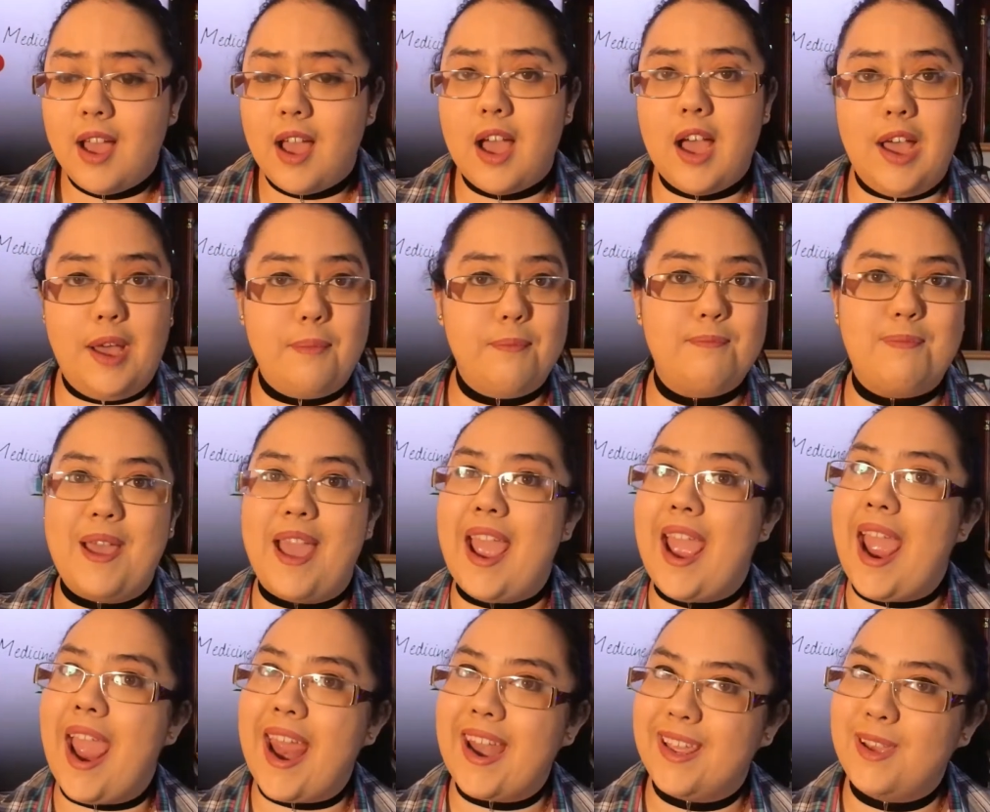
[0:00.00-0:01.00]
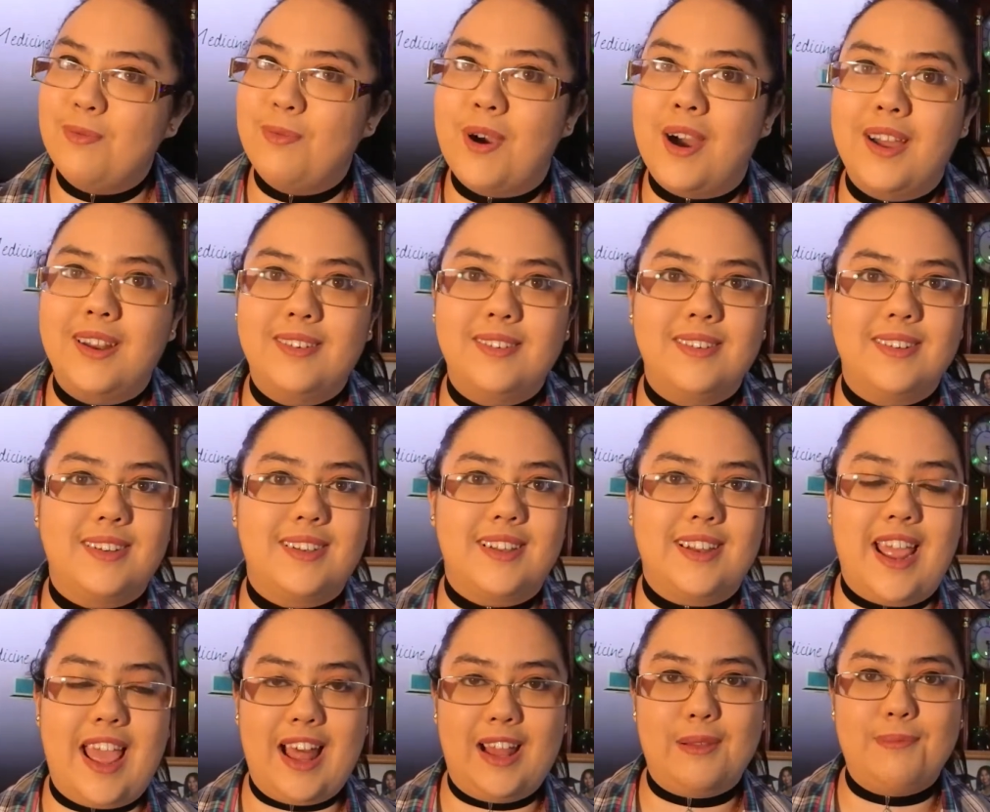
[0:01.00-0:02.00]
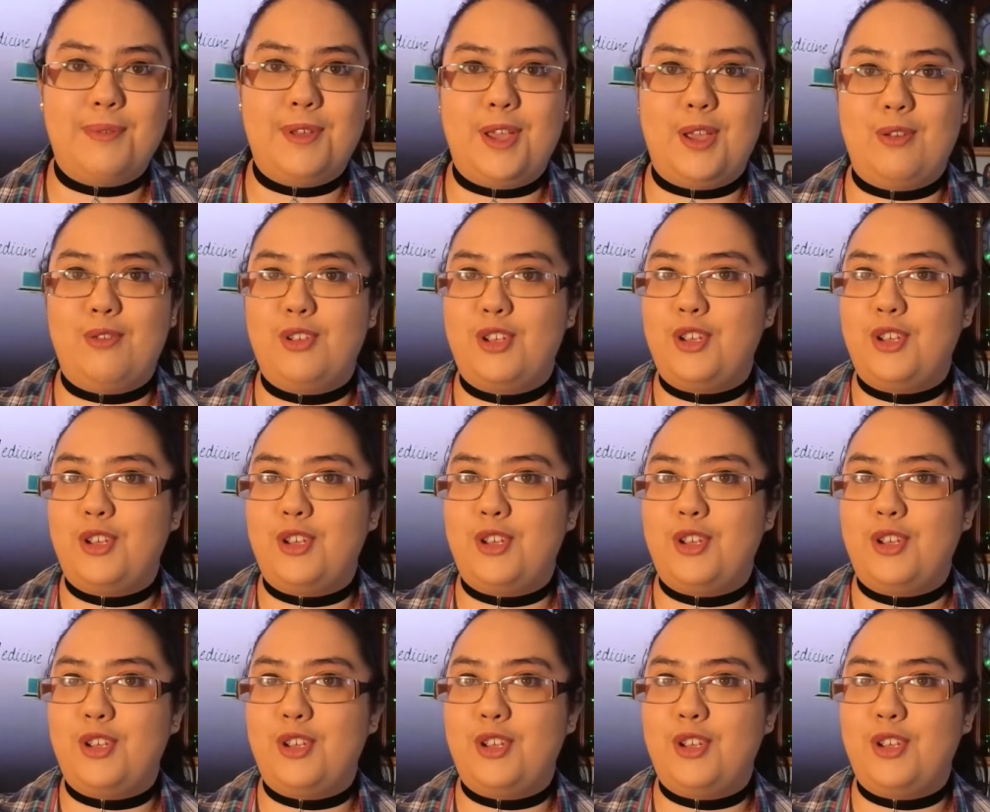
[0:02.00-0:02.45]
But anyone can help you.